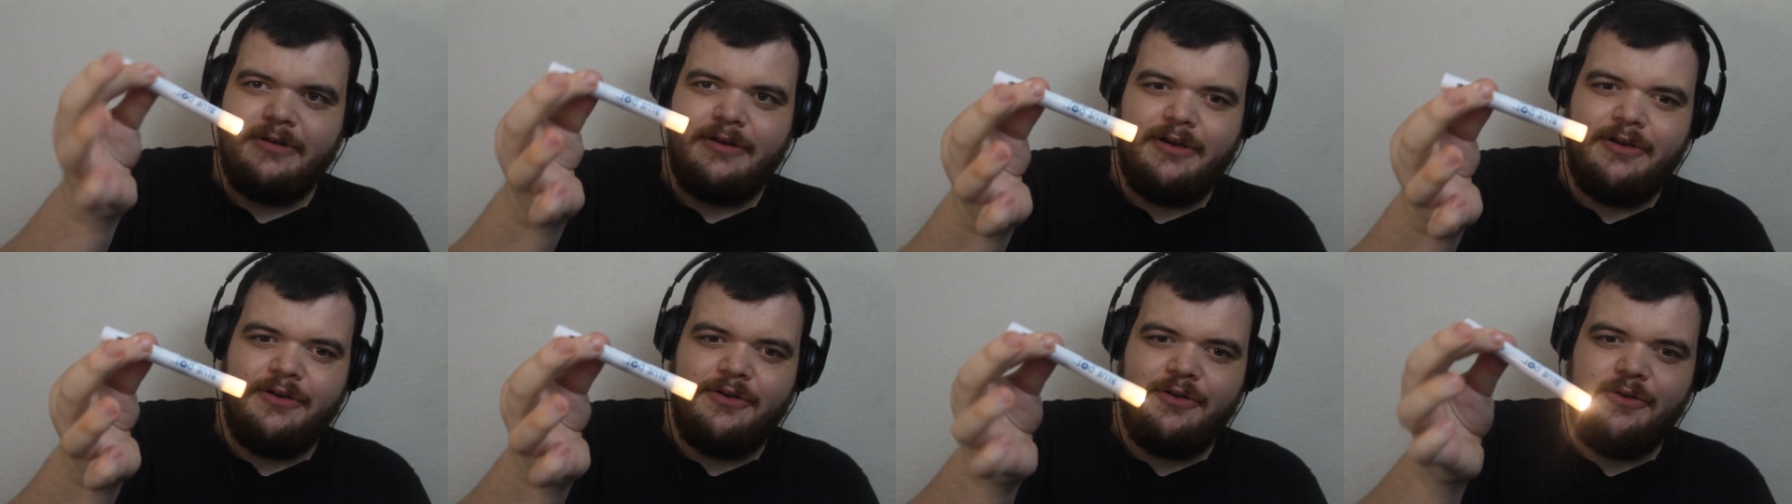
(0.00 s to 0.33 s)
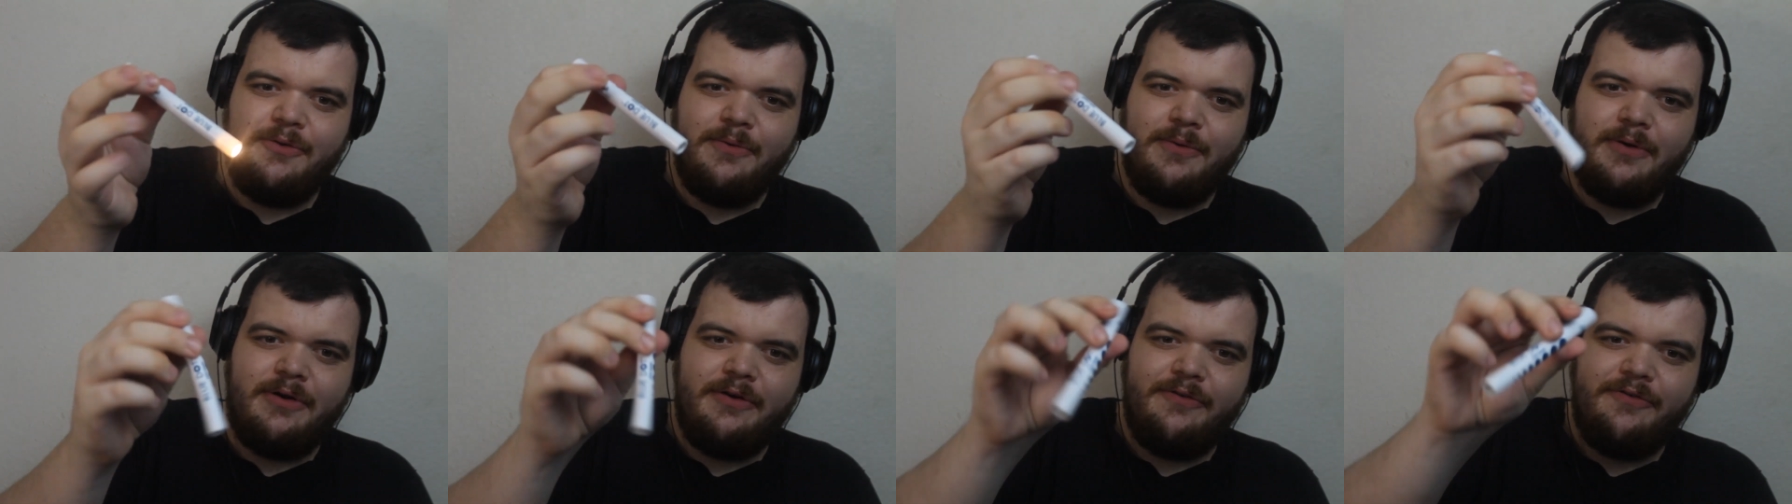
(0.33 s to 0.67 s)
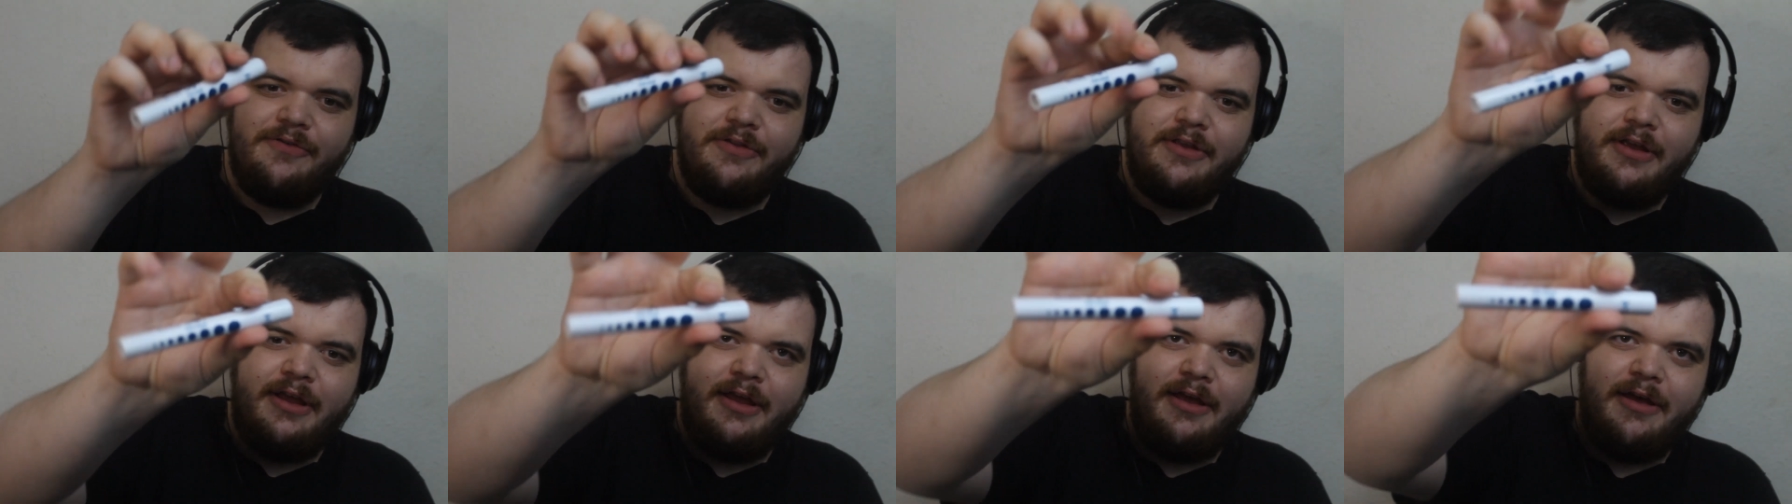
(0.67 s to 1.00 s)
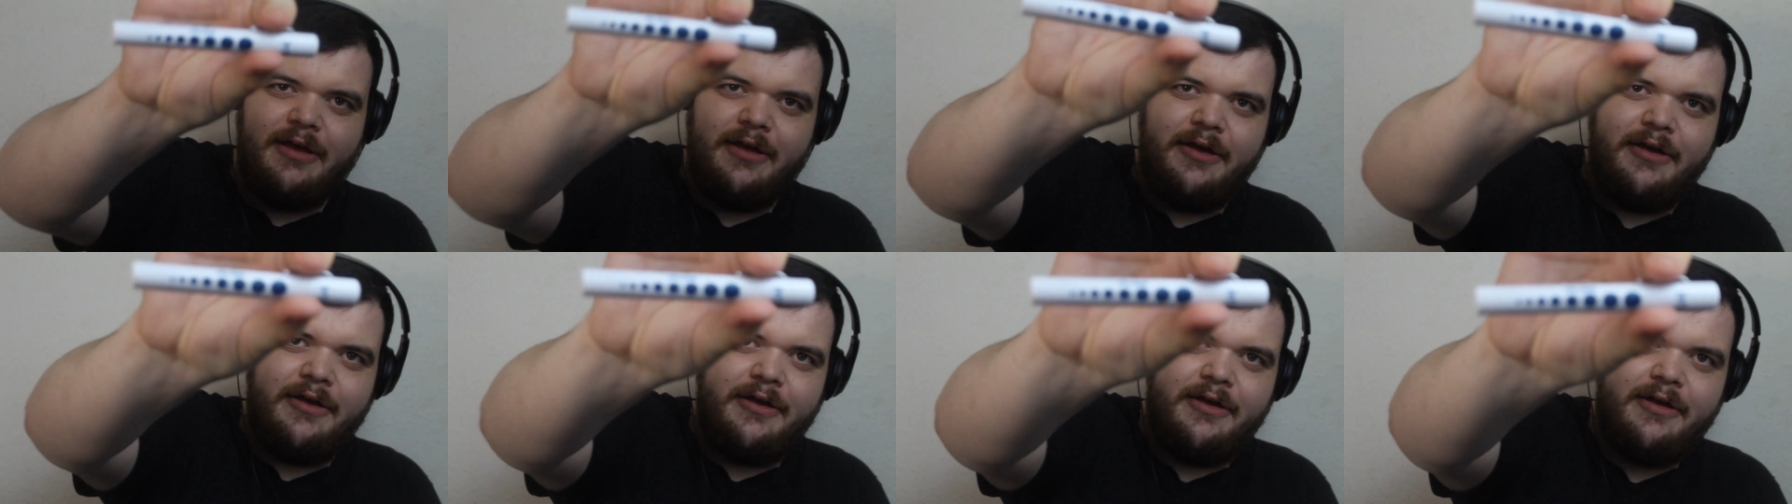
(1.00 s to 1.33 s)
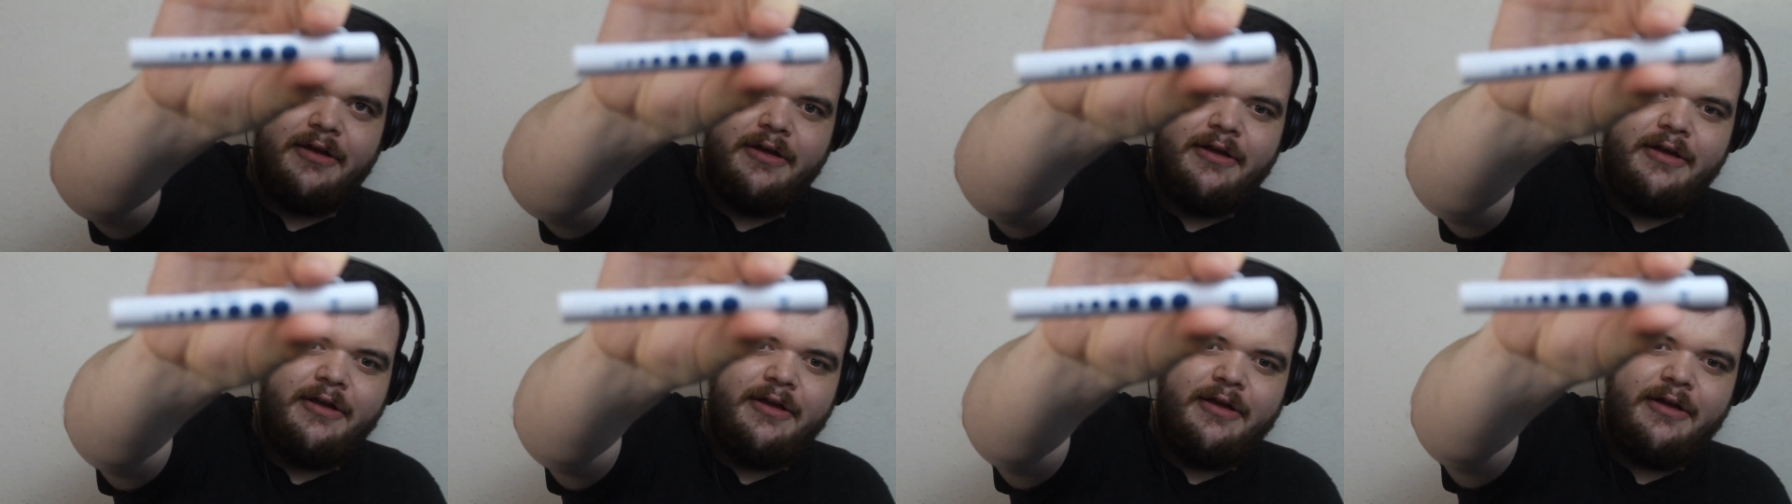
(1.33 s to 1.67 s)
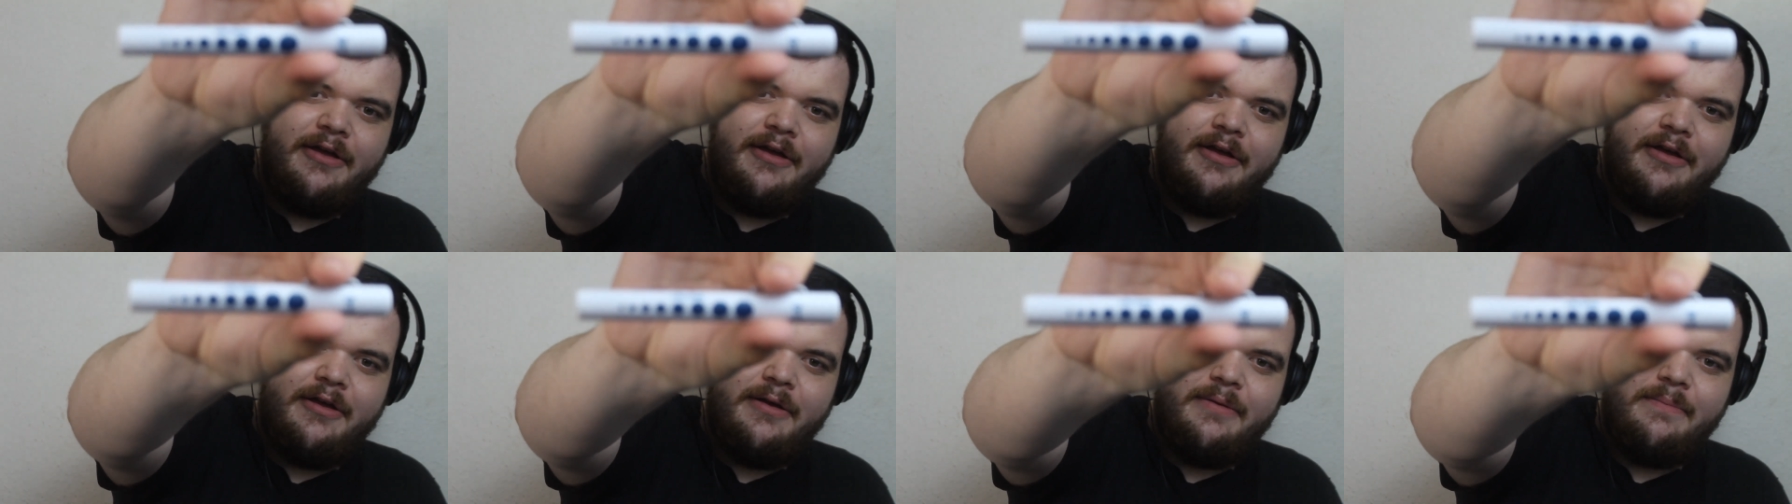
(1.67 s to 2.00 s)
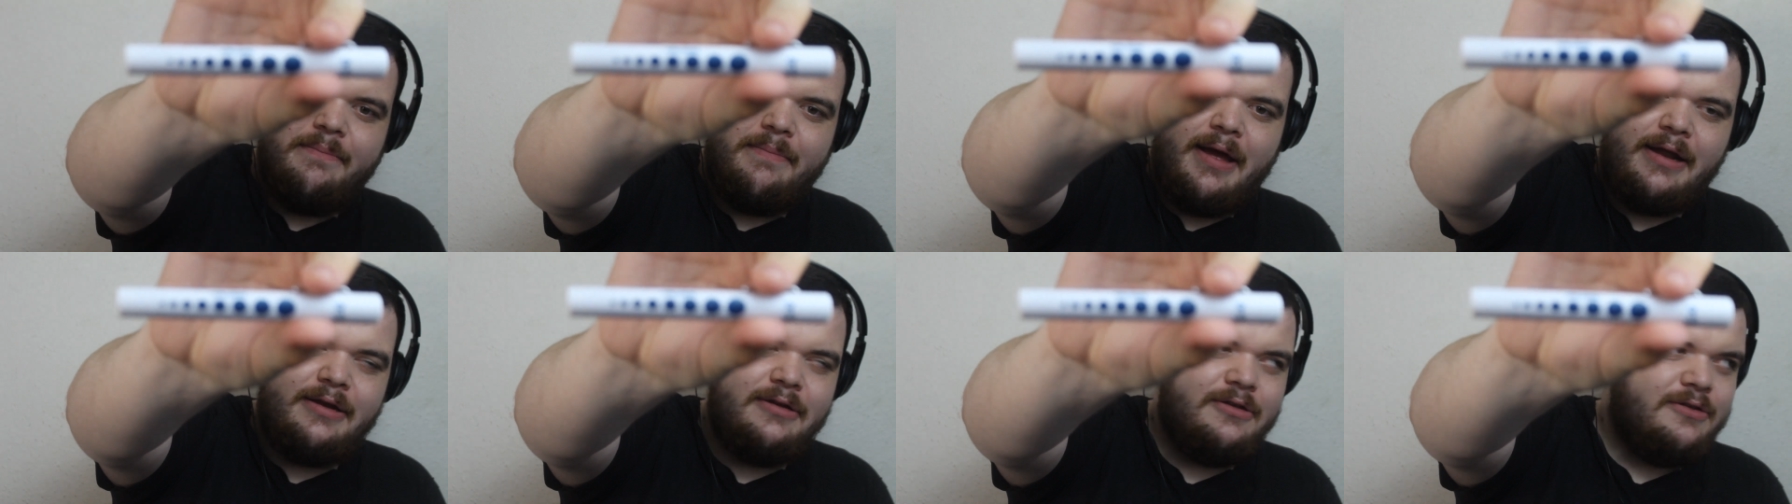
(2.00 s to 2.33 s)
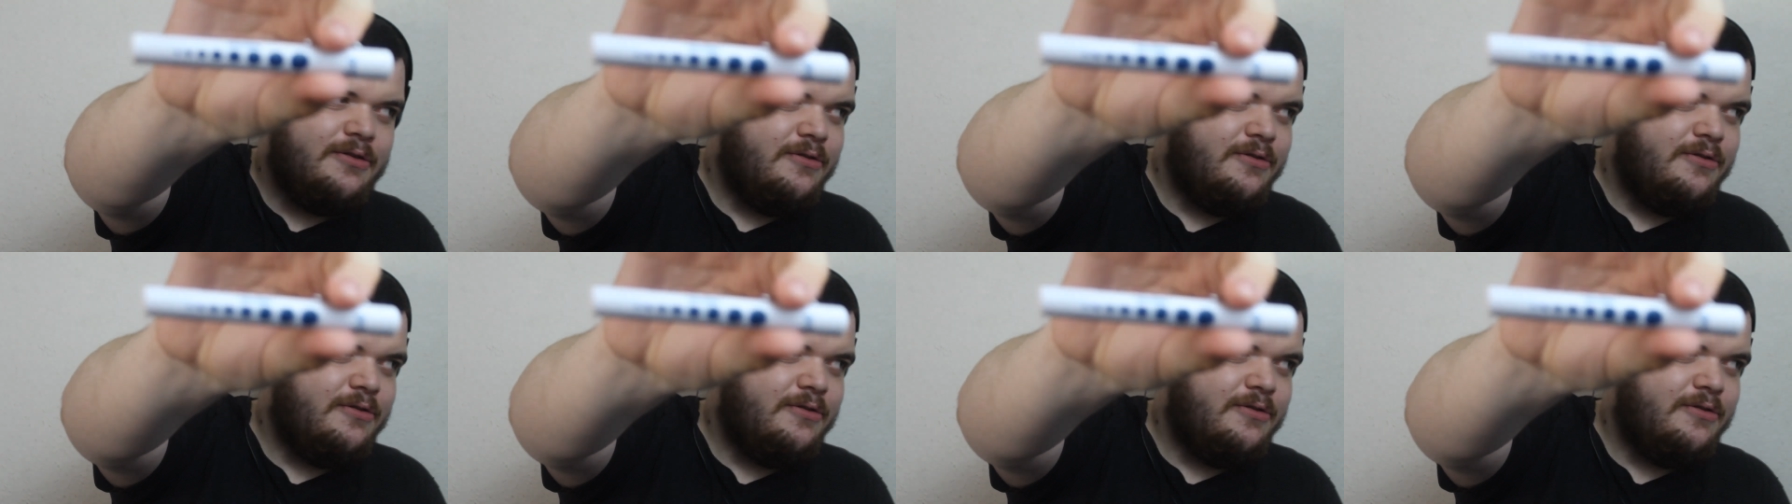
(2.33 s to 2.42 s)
I got a new one of the uh, pen